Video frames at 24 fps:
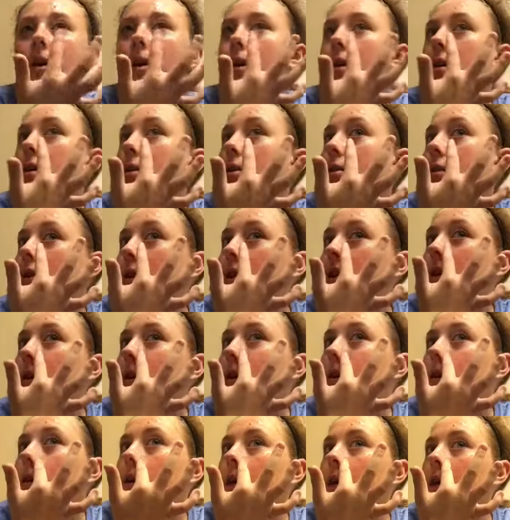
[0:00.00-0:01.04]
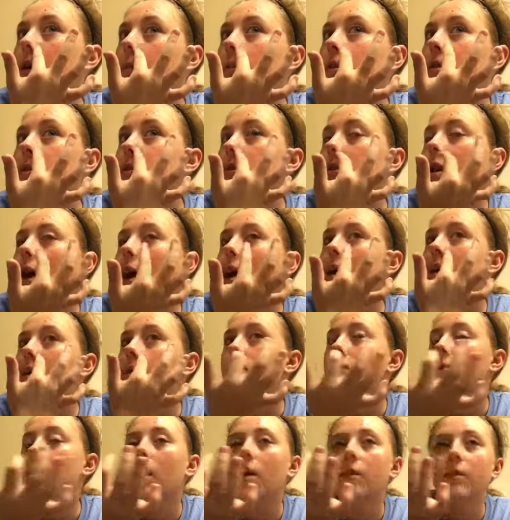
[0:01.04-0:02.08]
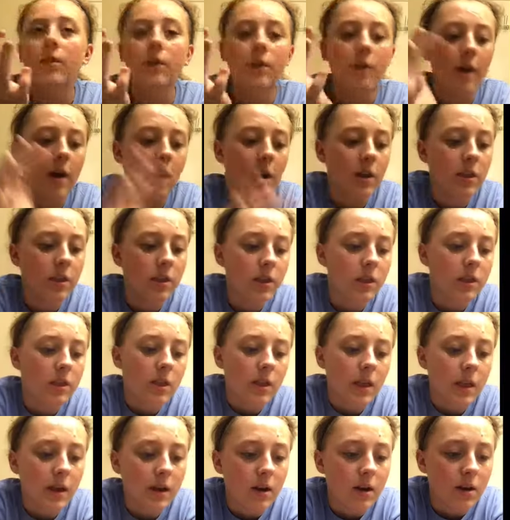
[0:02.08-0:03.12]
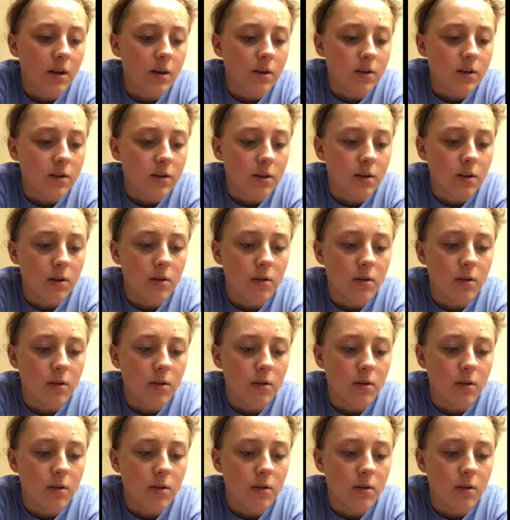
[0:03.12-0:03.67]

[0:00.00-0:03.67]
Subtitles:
And you can't accomplish that if you have a very thin layer, so